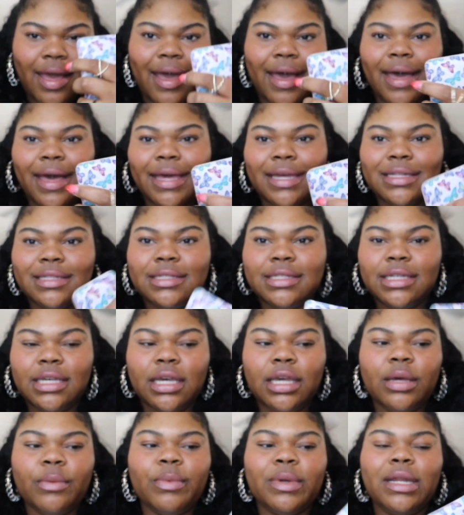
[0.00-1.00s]

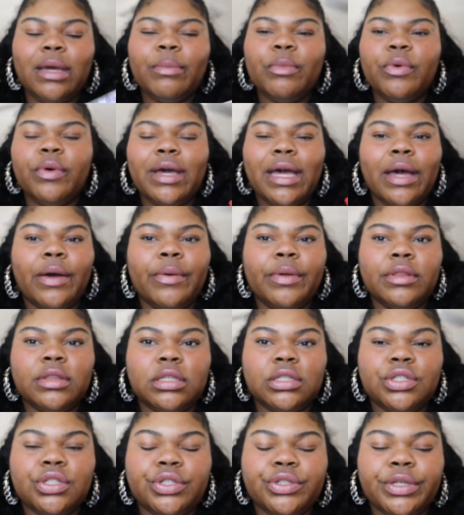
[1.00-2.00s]
ID. When I'm going out in
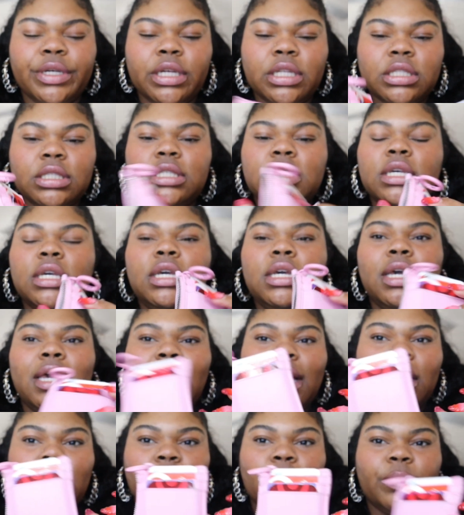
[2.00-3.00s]
the streets,
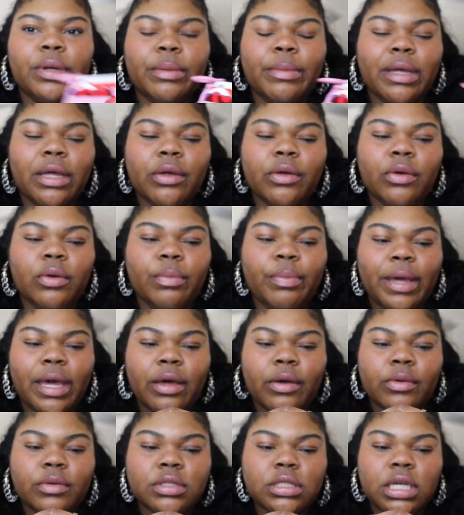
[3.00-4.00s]
I don't bring my whole
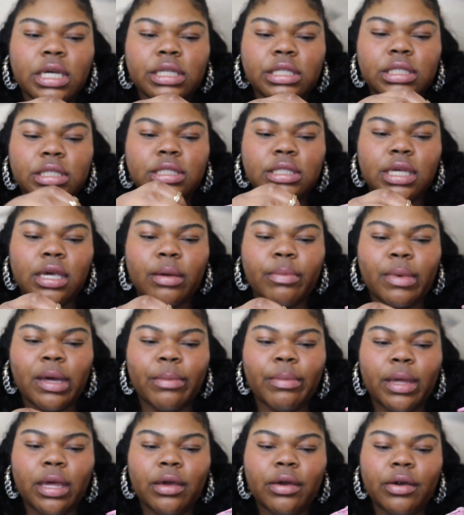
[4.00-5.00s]
pouch. I just take my
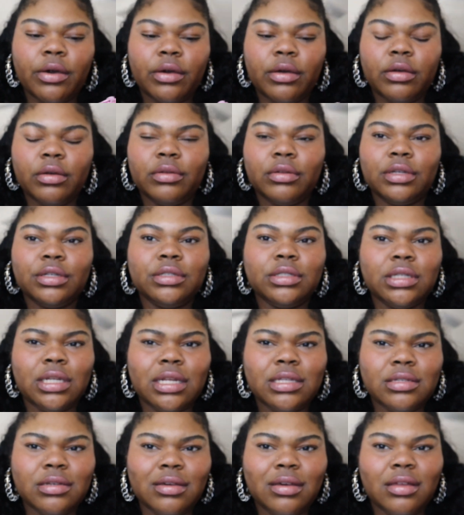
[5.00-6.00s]
bank. Should
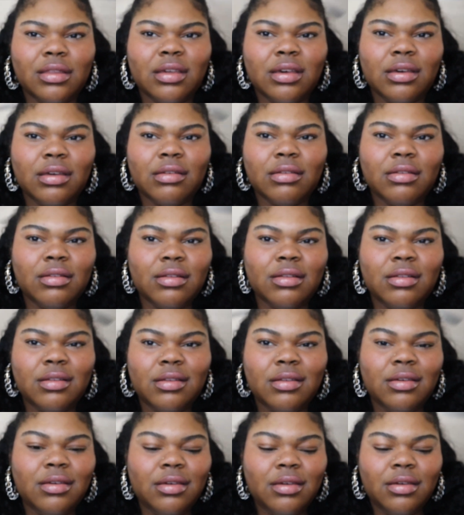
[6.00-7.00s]
I tell y'all that?
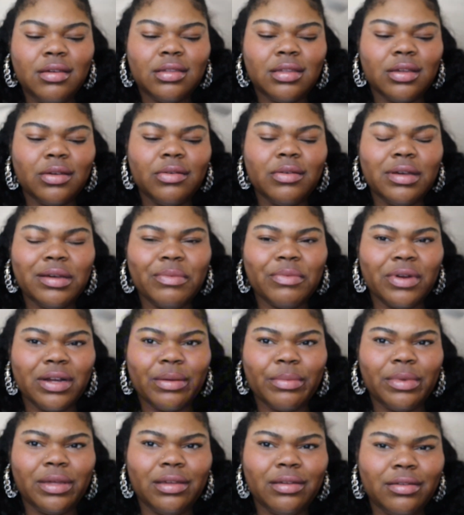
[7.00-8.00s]
Y'all gonna come
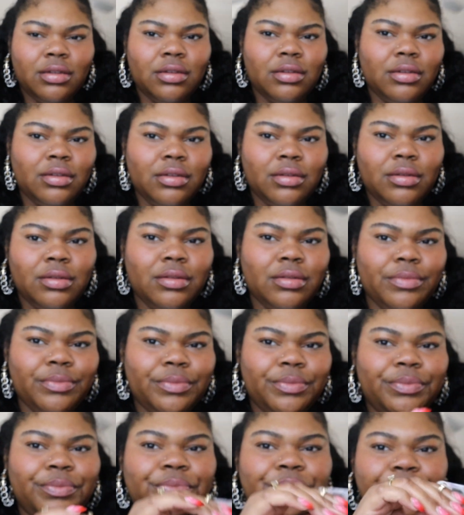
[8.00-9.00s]
rob me?
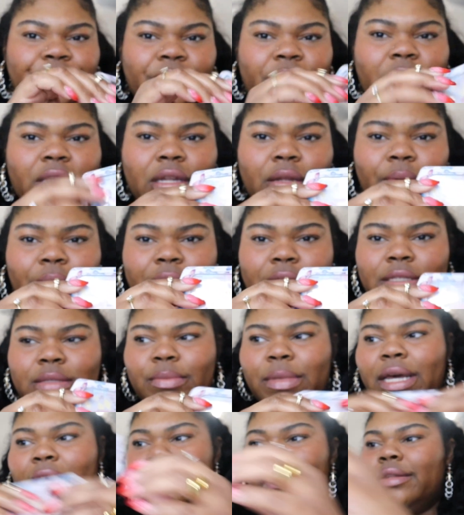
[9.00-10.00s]
Anyways,
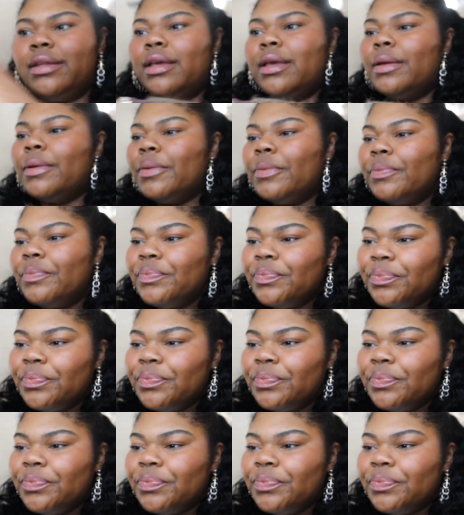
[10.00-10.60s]
my ID.